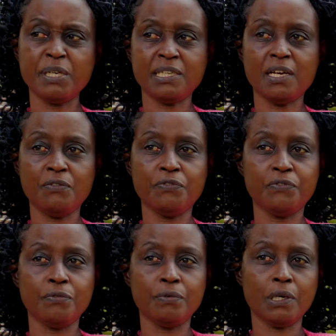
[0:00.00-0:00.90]
But
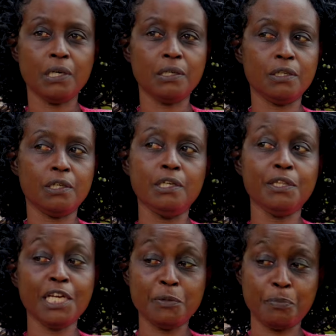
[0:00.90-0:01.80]

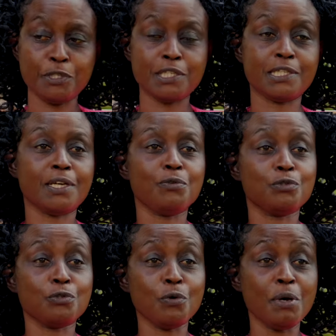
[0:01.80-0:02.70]
in that process, I
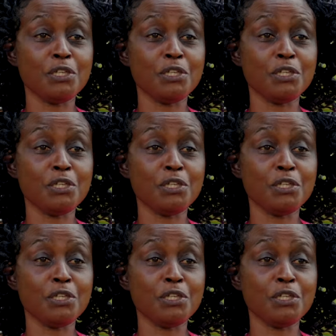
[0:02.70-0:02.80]
was so